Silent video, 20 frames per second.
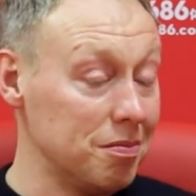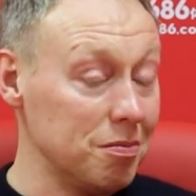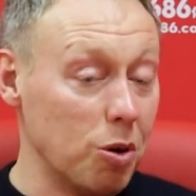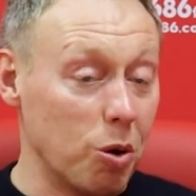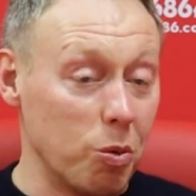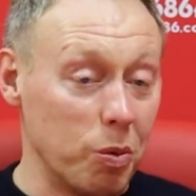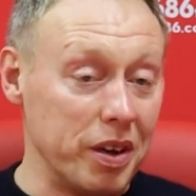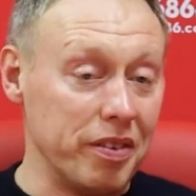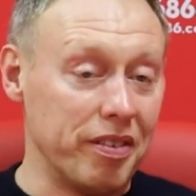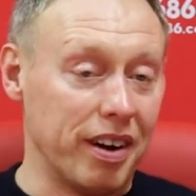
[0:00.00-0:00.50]

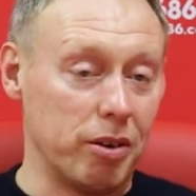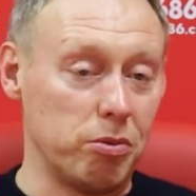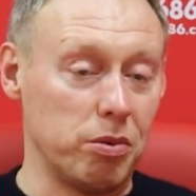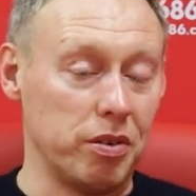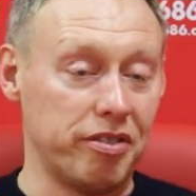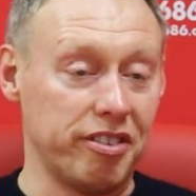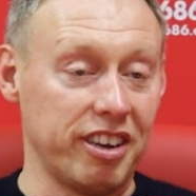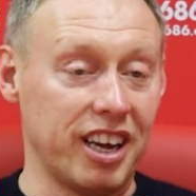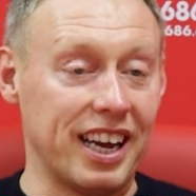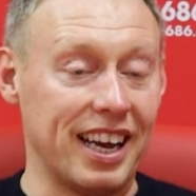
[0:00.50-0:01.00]
what we've had
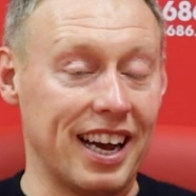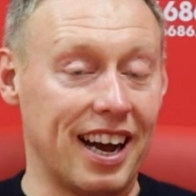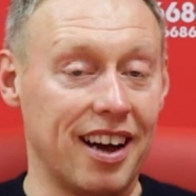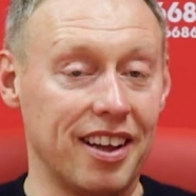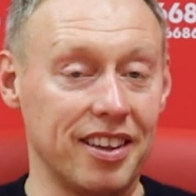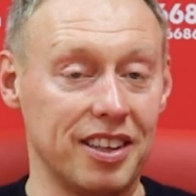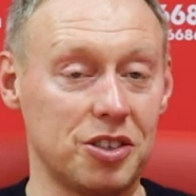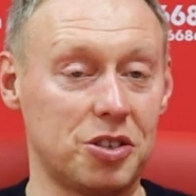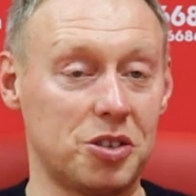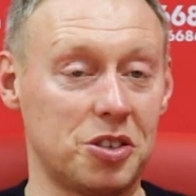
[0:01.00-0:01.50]
with
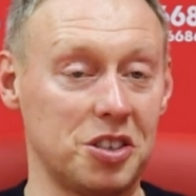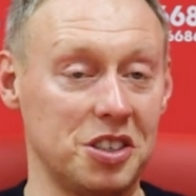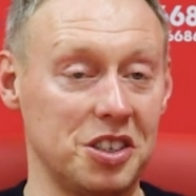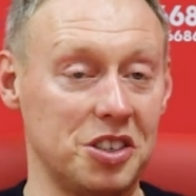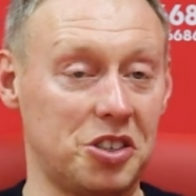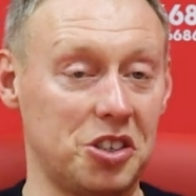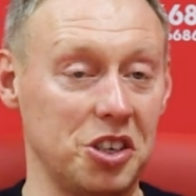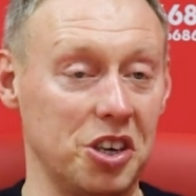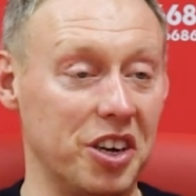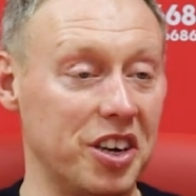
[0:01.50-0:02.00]
VAR this
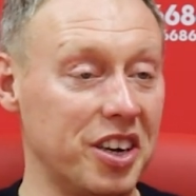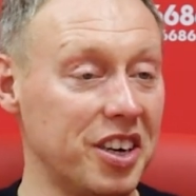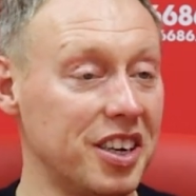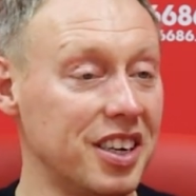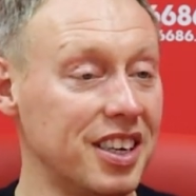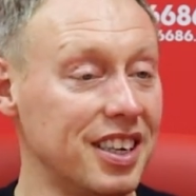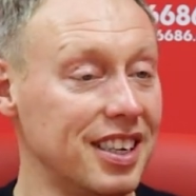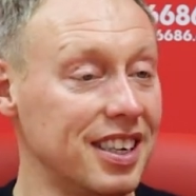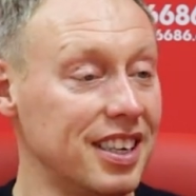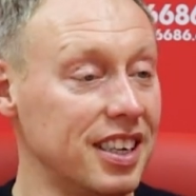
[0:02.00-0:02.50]
this year,
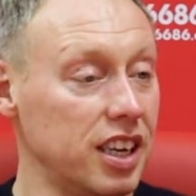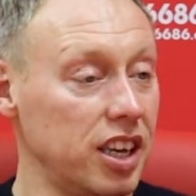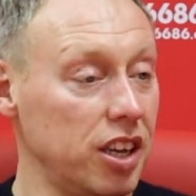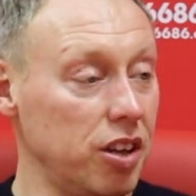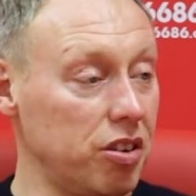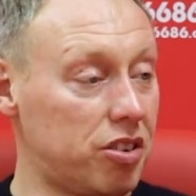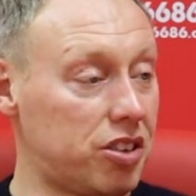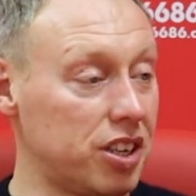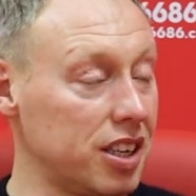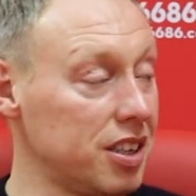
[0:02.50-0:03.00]

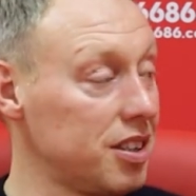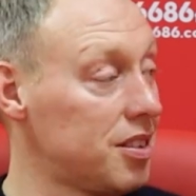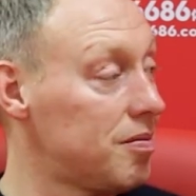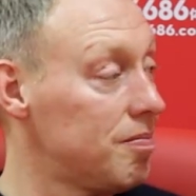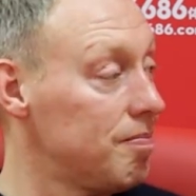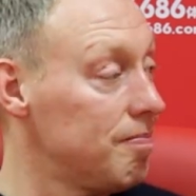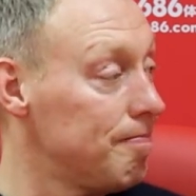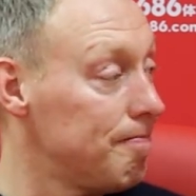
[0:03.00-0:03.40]
you think